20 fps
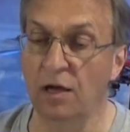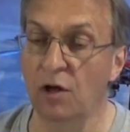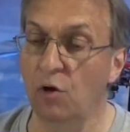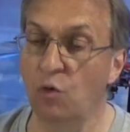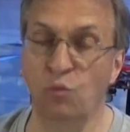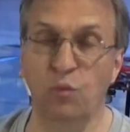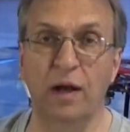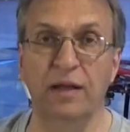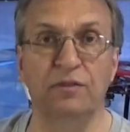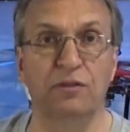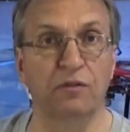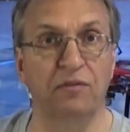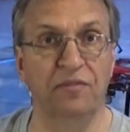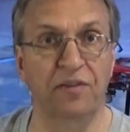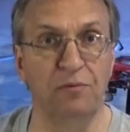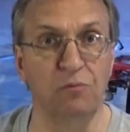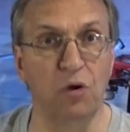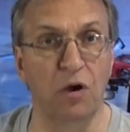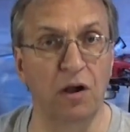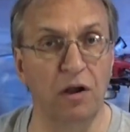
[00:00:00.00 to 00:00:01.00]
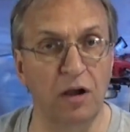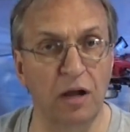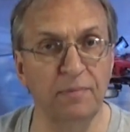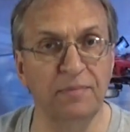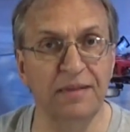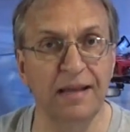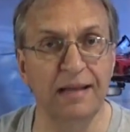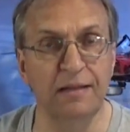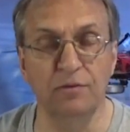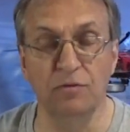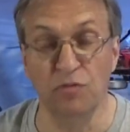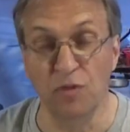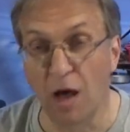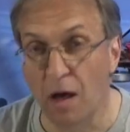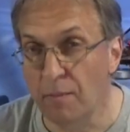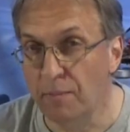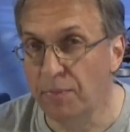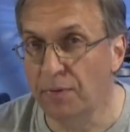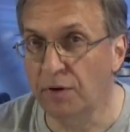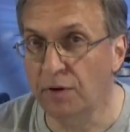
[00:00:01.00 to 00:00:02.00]
what the firmware update
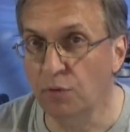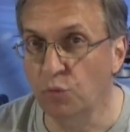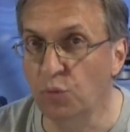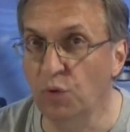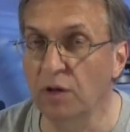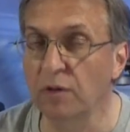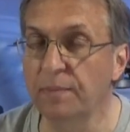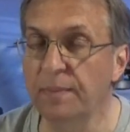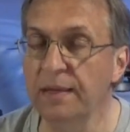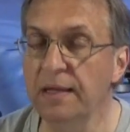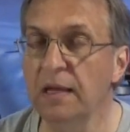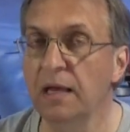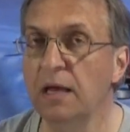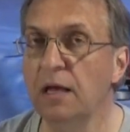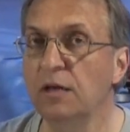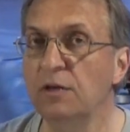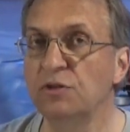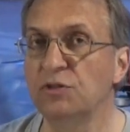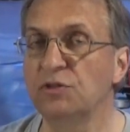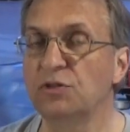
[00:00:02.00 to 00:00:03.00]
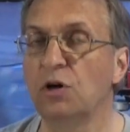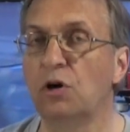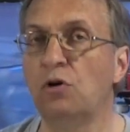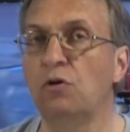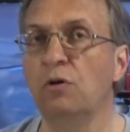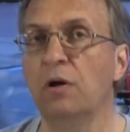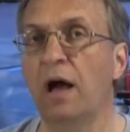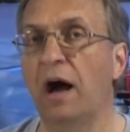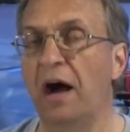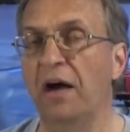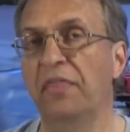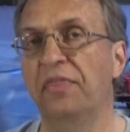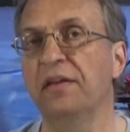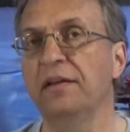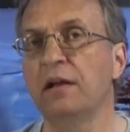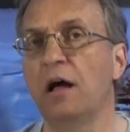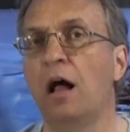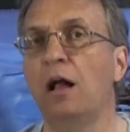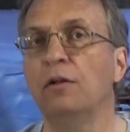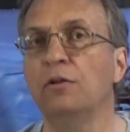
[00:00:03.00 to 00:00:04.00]
number will be. So I
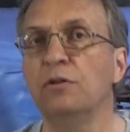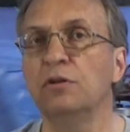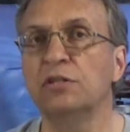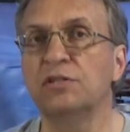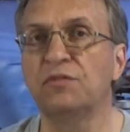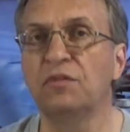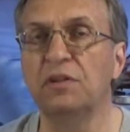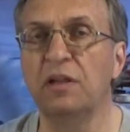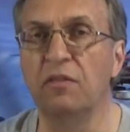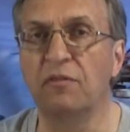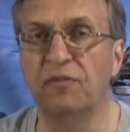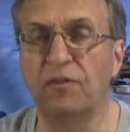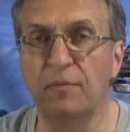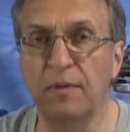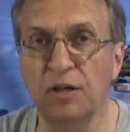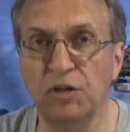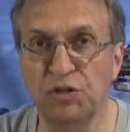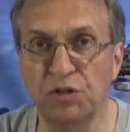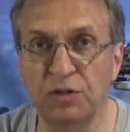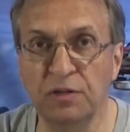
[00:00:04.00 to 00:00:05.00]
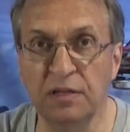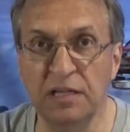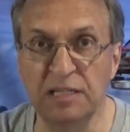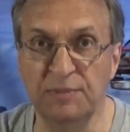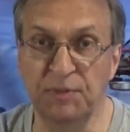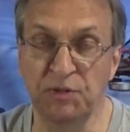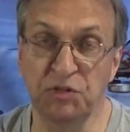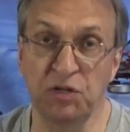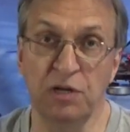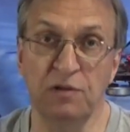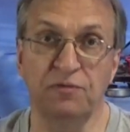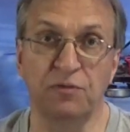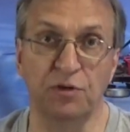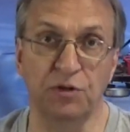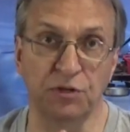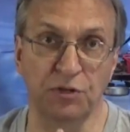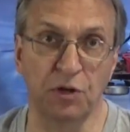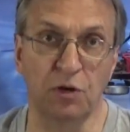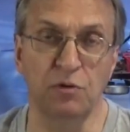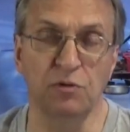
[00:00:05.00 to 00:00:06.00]
think all useful information, especially for
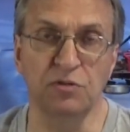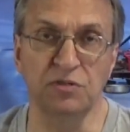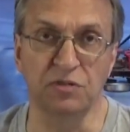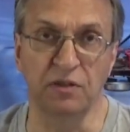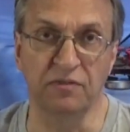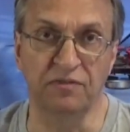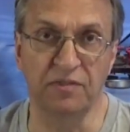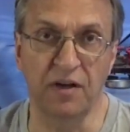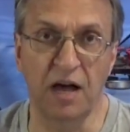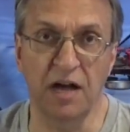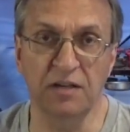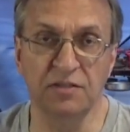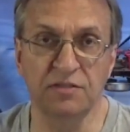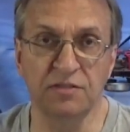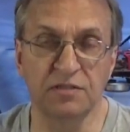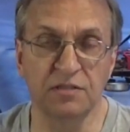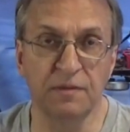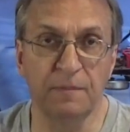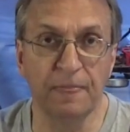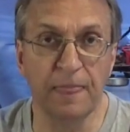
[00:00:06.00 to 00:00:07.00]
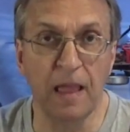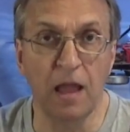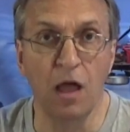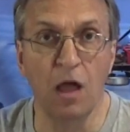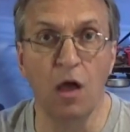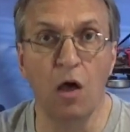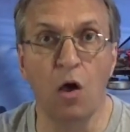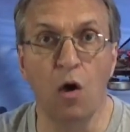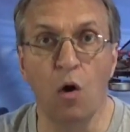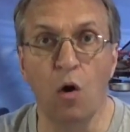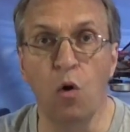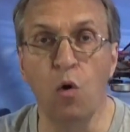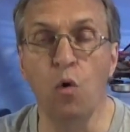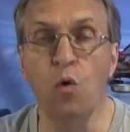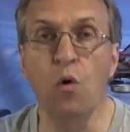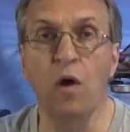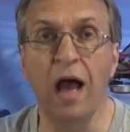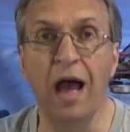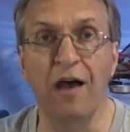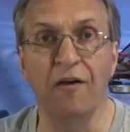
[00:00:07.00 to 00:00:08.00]
those of us
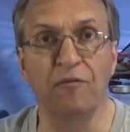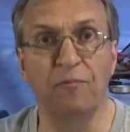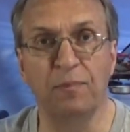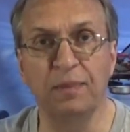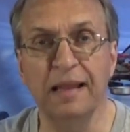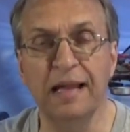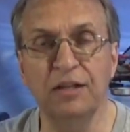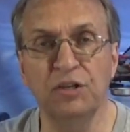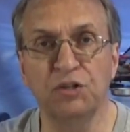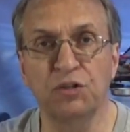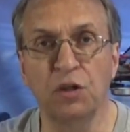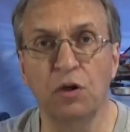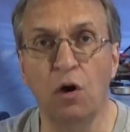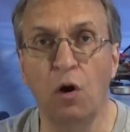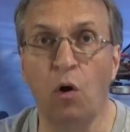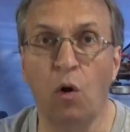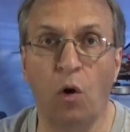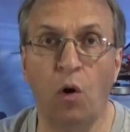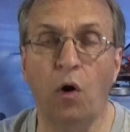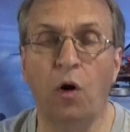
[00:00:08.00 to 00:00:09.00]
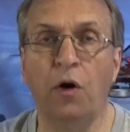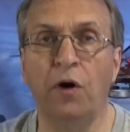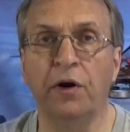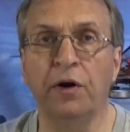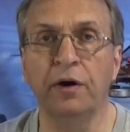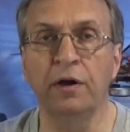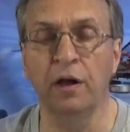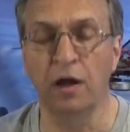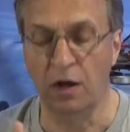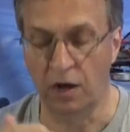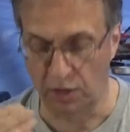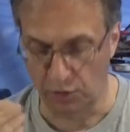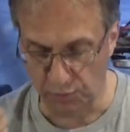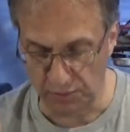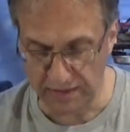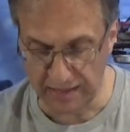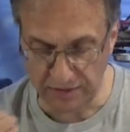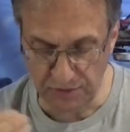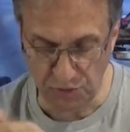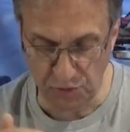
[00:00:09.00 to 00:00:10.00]
who have pledged or are
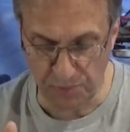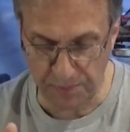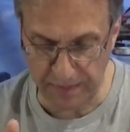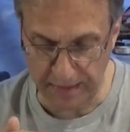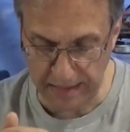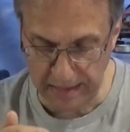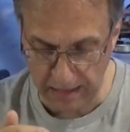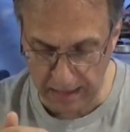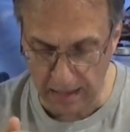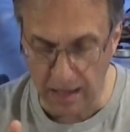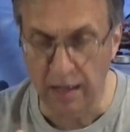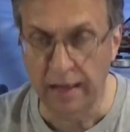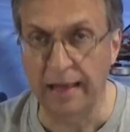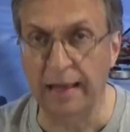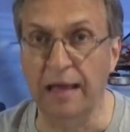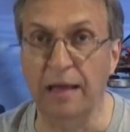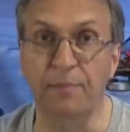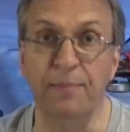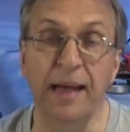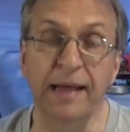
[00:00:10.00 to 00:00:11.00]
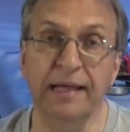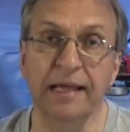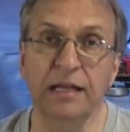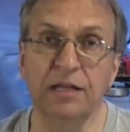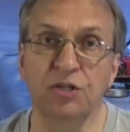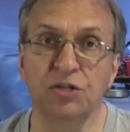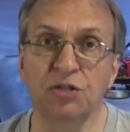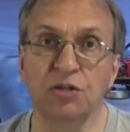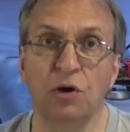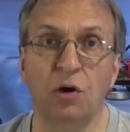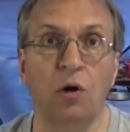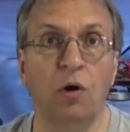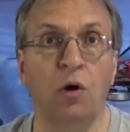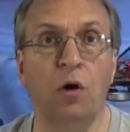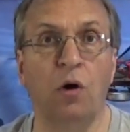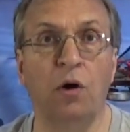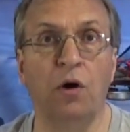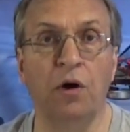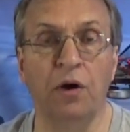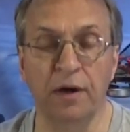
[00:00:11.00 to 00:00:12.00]
willing to pay a package
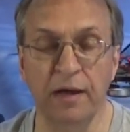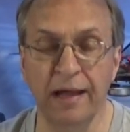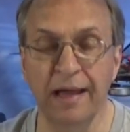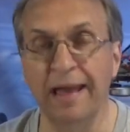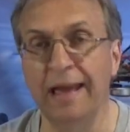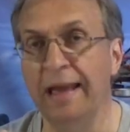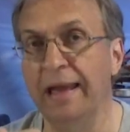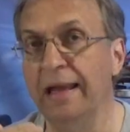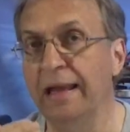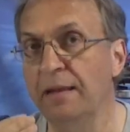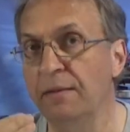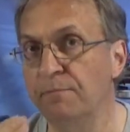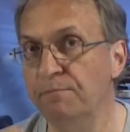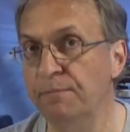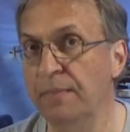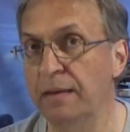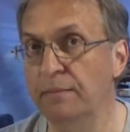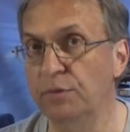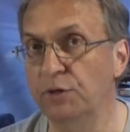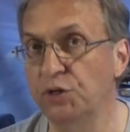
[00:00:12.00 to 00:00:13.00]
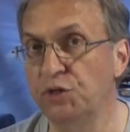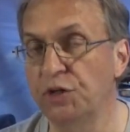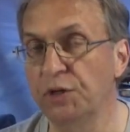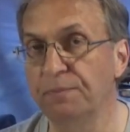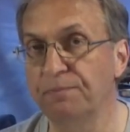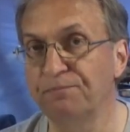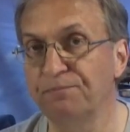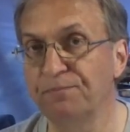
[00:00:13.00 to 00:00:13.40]
or a membership.